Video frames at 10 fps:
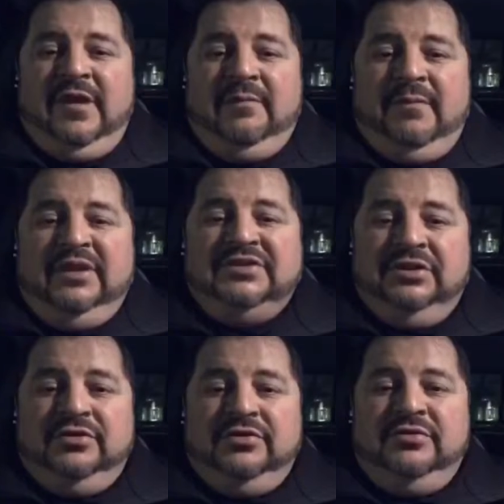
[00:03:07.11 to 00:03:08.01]
in
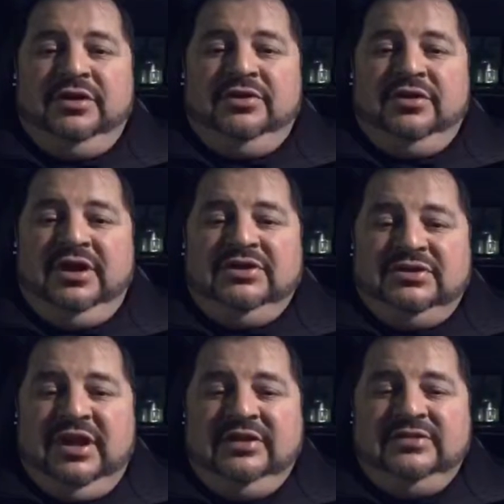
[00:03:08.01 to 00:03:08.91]
Mexico and the United
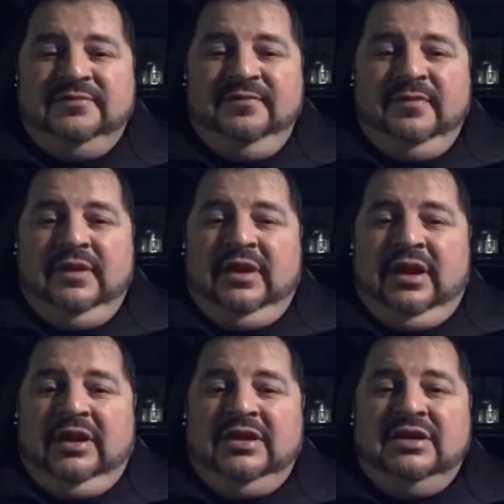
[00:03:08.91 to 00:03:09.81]
States,
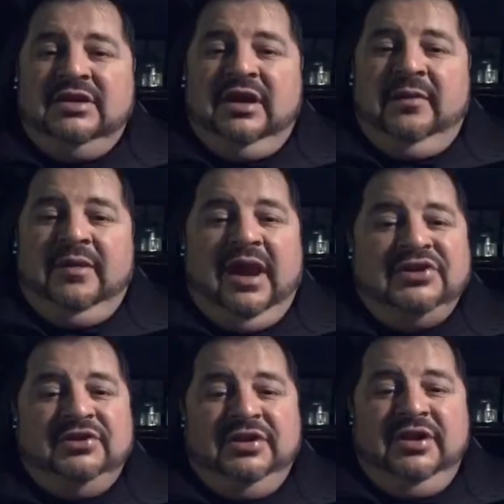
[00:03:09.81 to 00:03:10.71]
and he
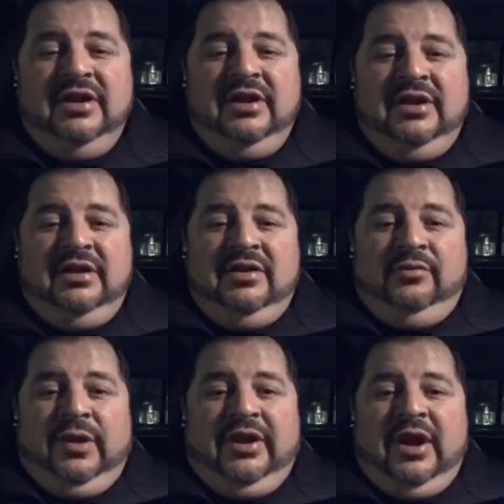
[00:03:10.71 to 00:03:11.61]
actually
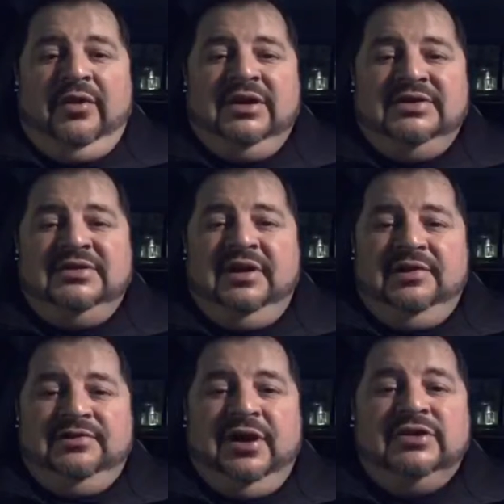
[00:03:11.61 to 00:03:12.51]
right now he's
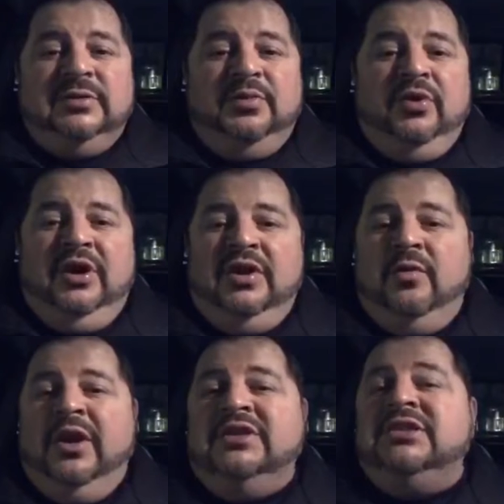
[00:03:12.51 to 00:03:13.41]
there trying to support in
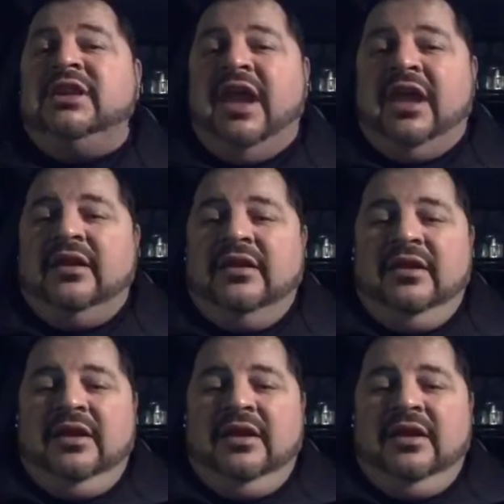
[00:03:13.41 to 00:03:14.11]
the ways he can.